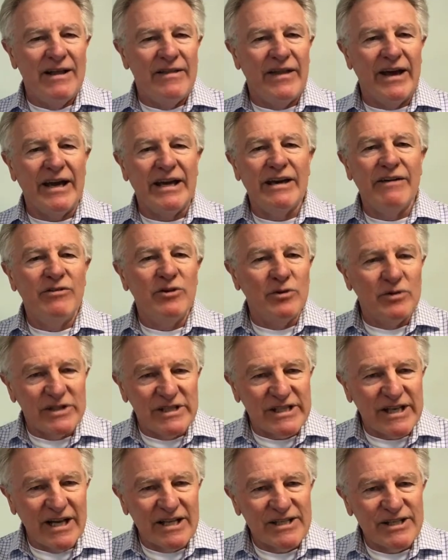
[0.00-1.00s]
They give you a
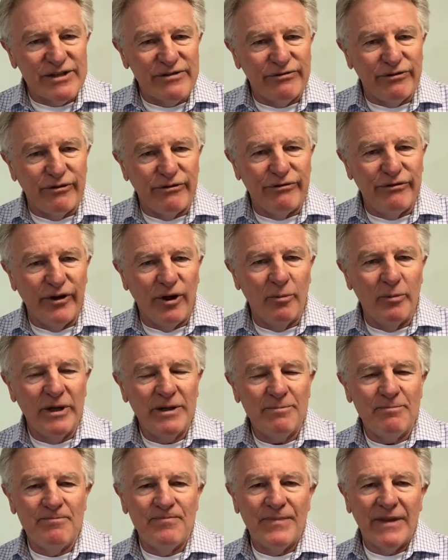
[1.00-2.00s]
sense of fulfillment.